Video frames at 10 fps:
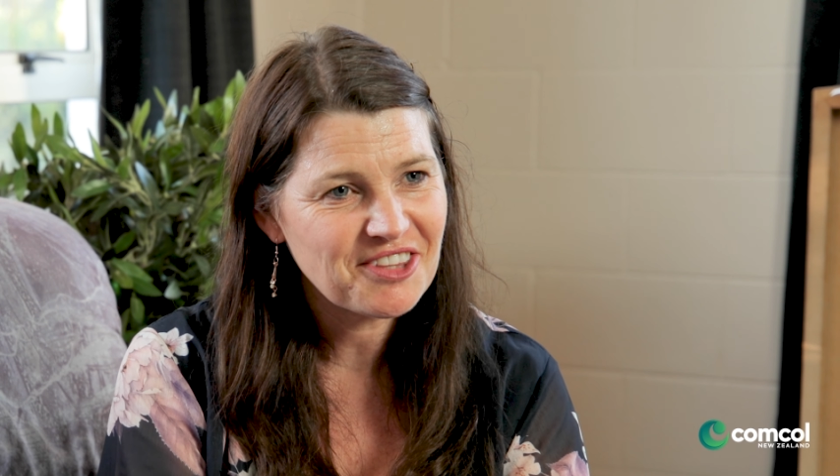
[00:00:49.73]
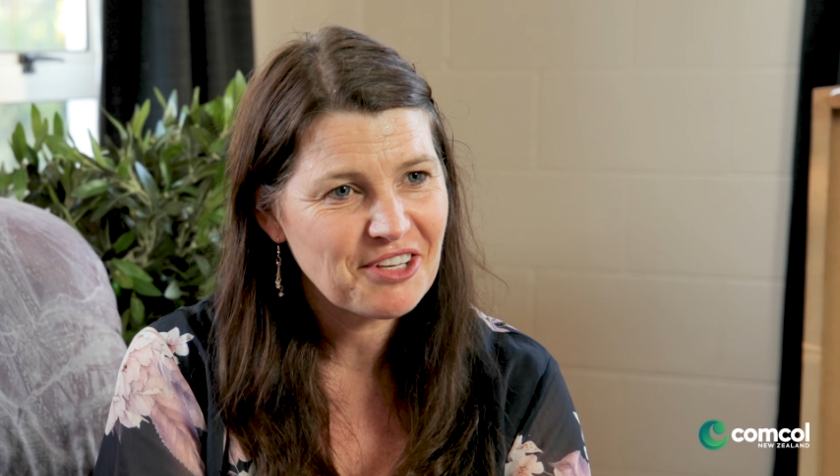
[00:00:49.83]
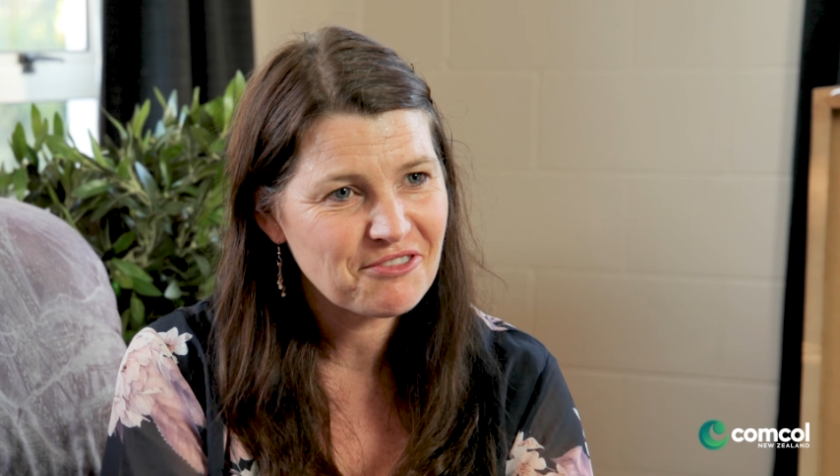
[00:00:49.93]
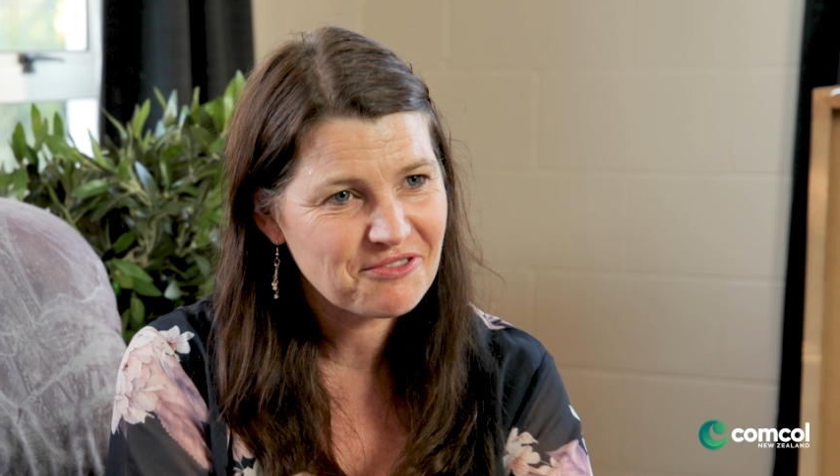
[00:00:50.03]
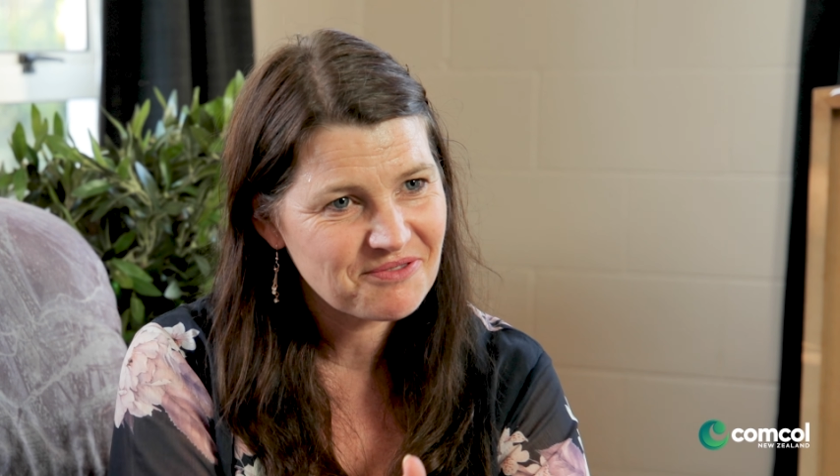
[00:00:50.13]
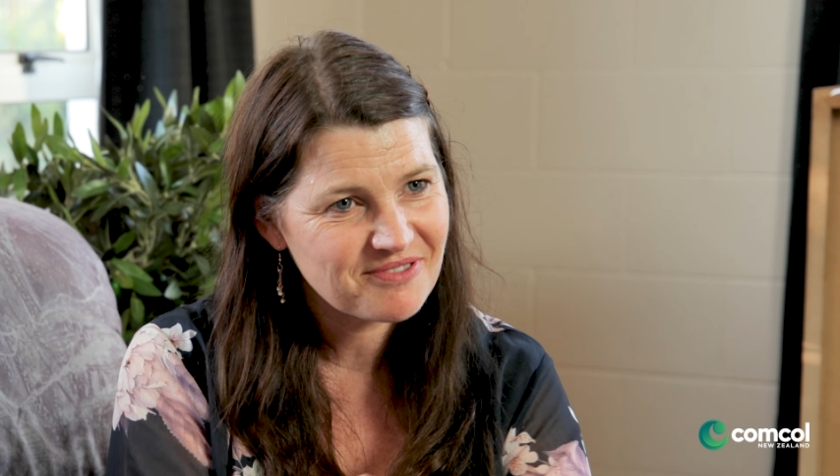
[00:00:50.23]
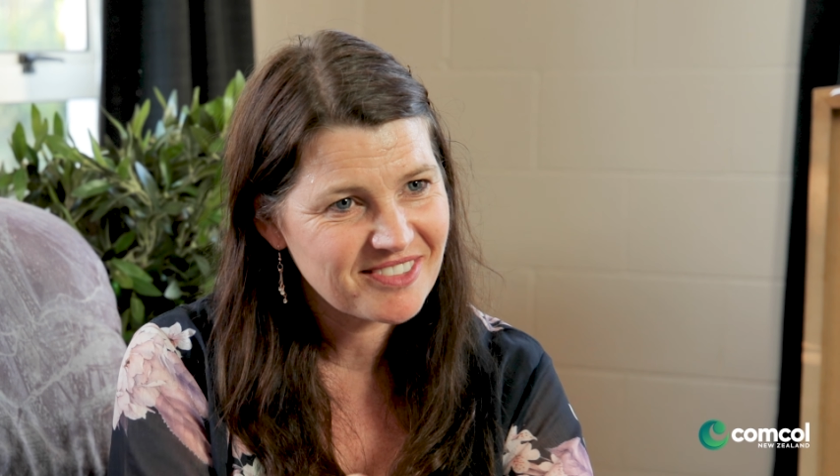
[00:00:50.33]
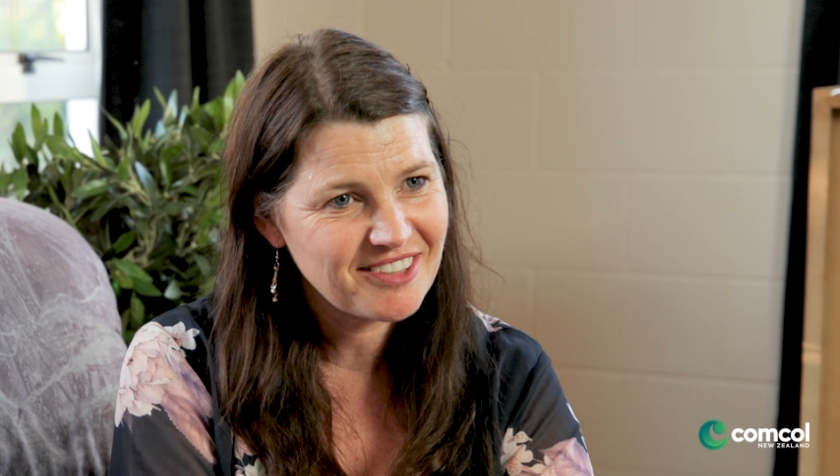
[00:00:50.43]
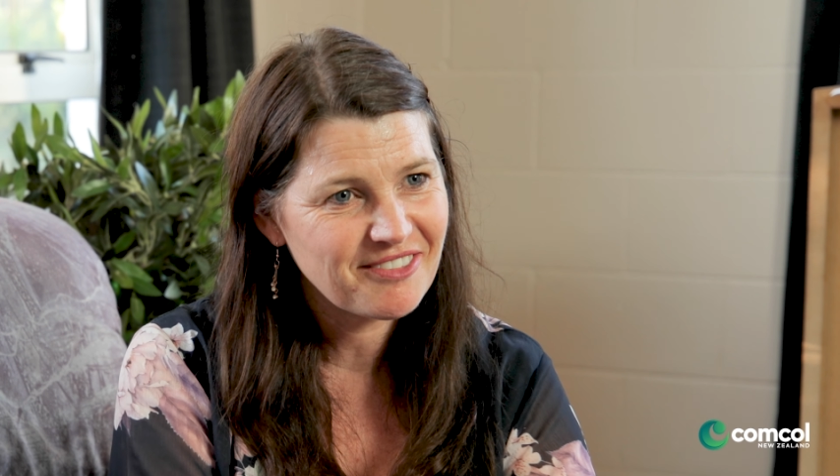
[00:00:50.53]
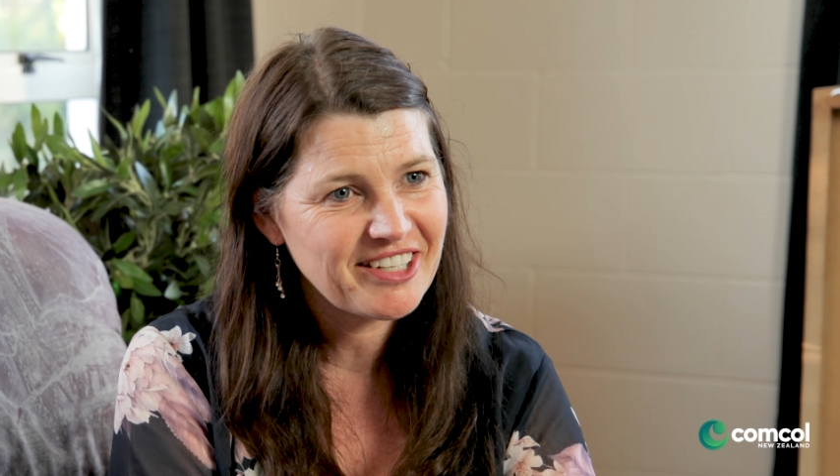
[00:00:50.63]

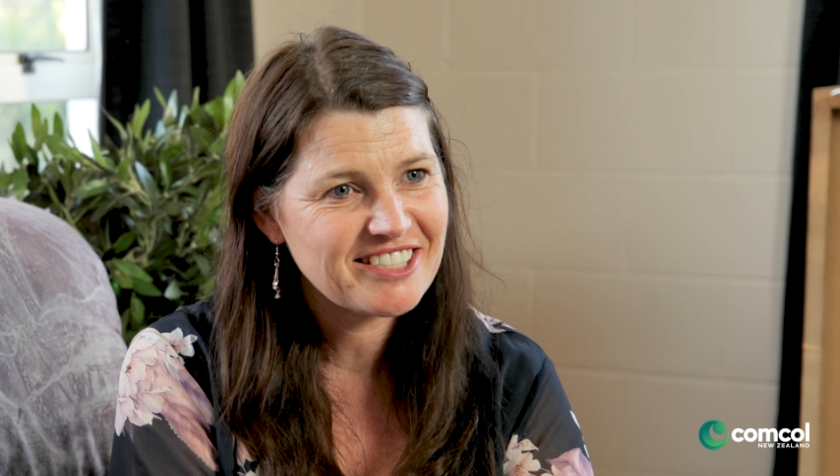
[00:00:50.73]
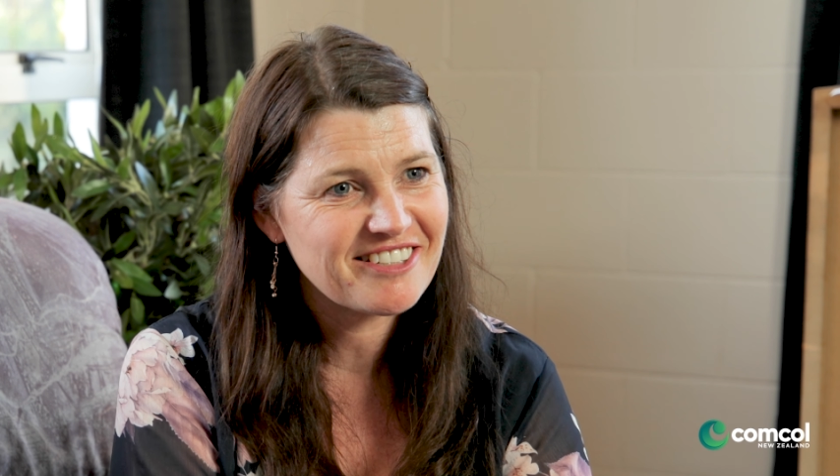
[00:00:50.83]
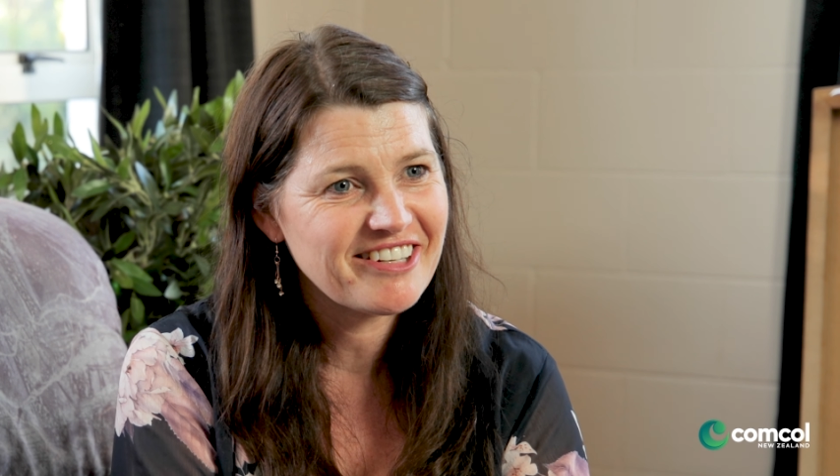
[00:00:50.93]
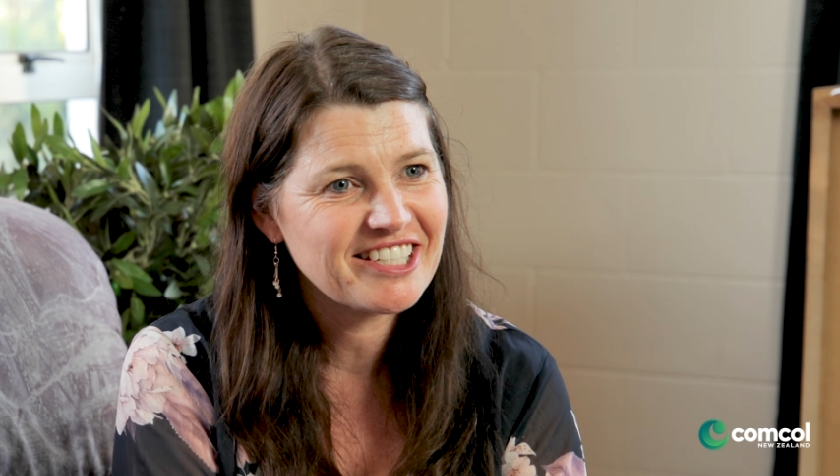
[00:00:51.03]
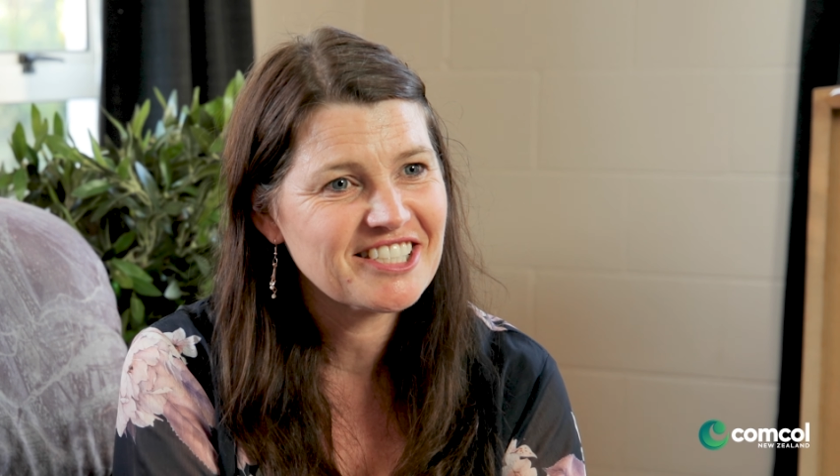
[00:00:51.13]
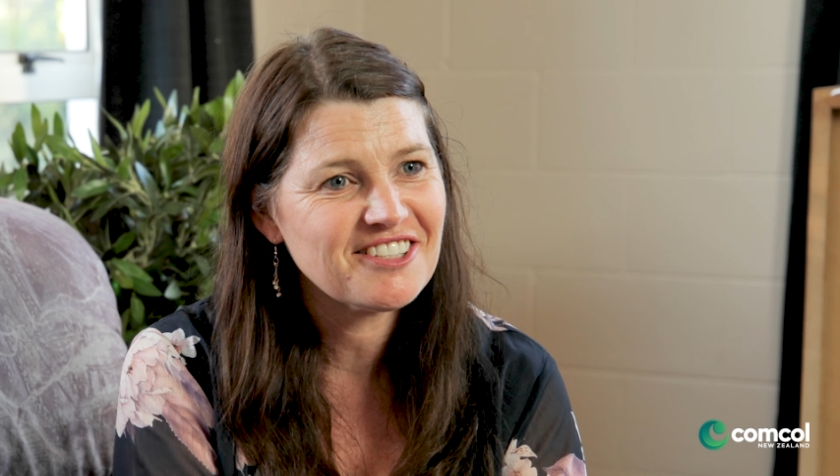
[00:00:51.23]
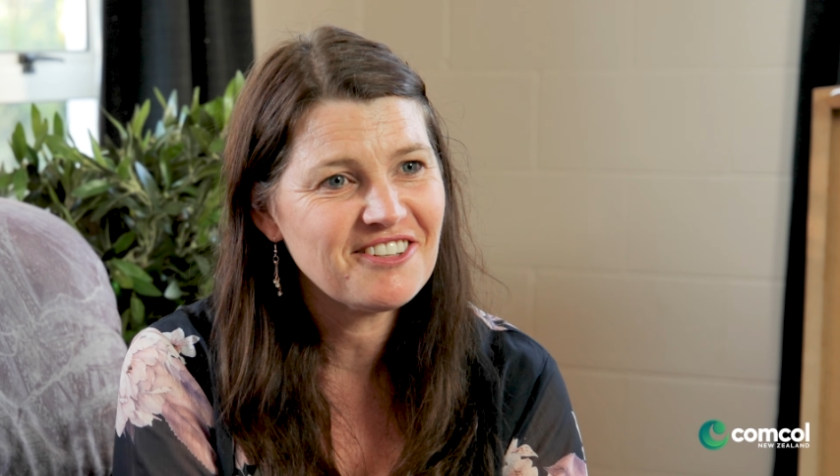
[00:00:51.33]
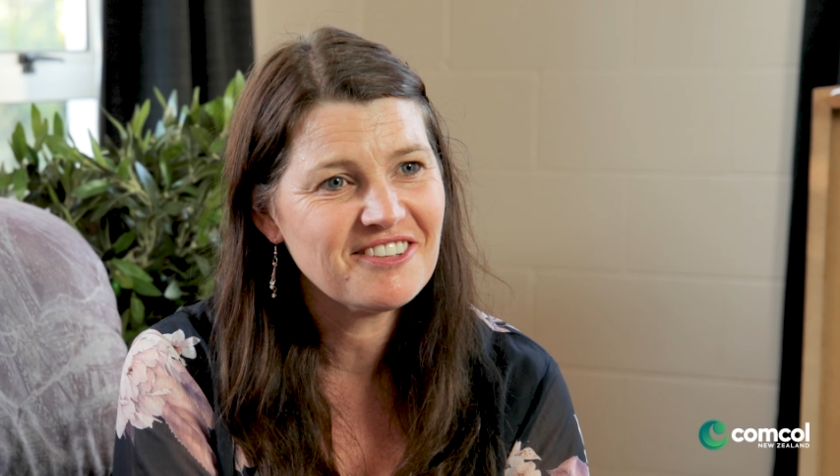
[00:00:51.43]
They've redirected her